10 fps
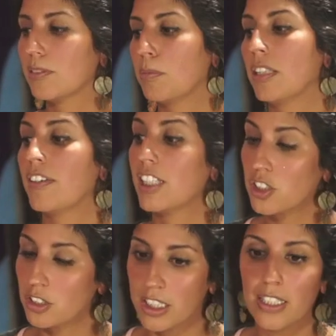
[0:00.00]
But
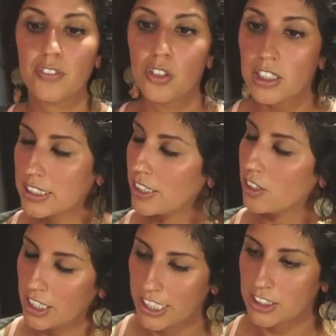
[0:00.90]
eventually, of course, that all
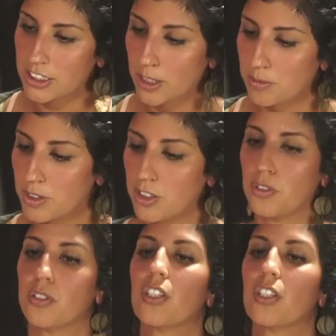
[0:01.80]
catches up to you.